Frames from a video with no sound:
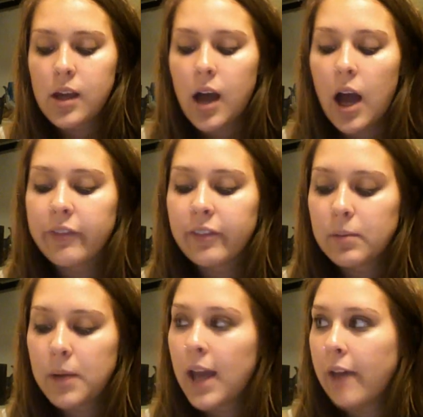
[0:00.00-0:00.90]
I feel
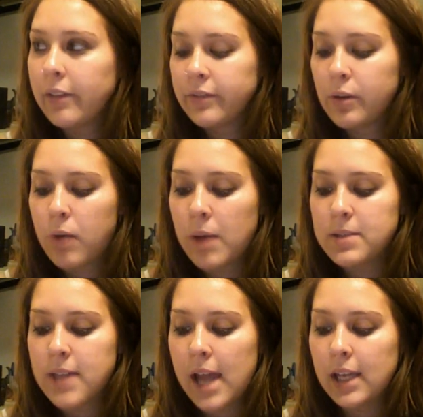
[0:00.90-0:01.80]
by having the
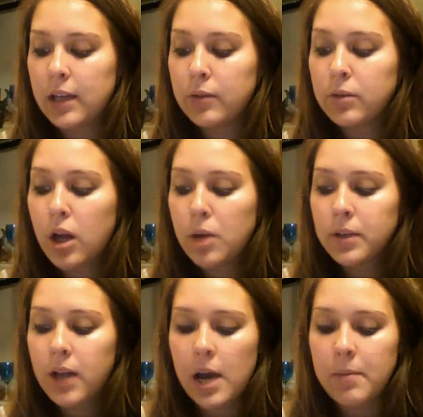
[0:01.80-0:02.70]
website, it will
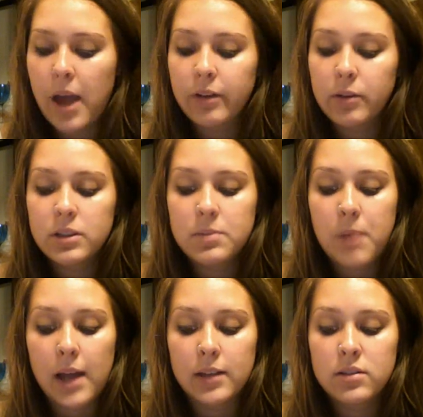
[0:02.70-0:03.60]
open up everyone's
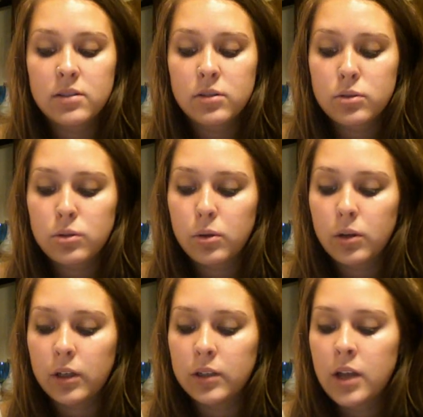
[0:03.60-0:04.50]
minds
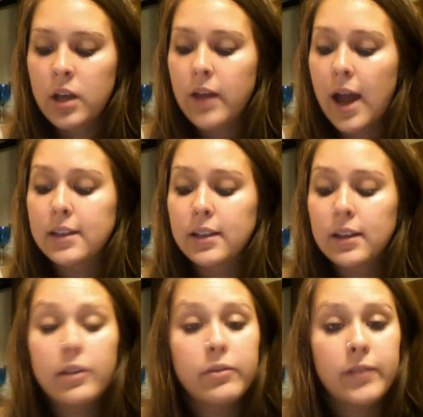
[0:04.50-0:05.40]
toward the idea
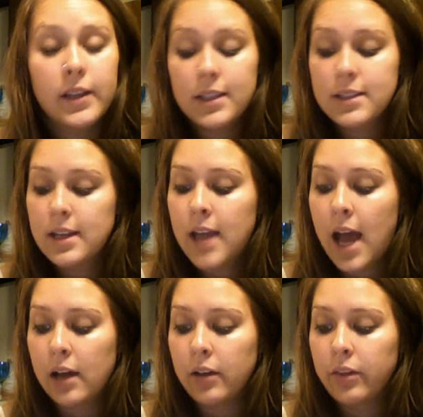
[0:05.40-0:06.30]
of fitness and
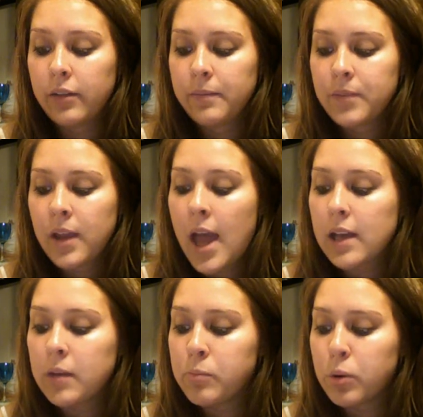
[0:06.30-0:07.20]
health
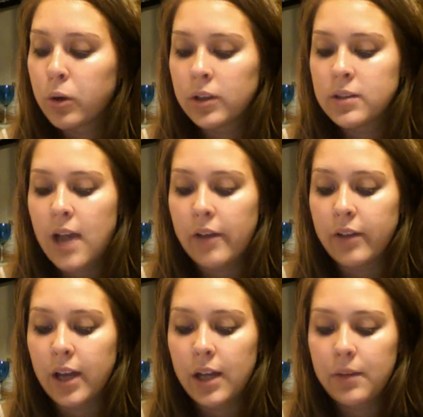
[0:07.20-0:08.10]
and the importance of
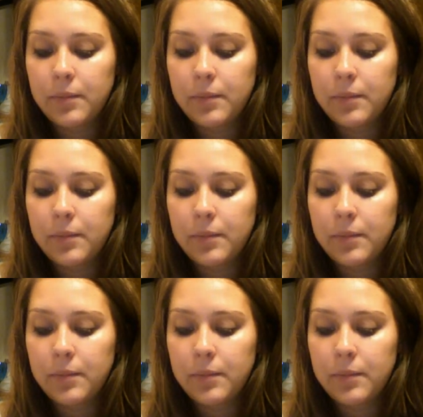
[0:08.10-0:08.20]
it.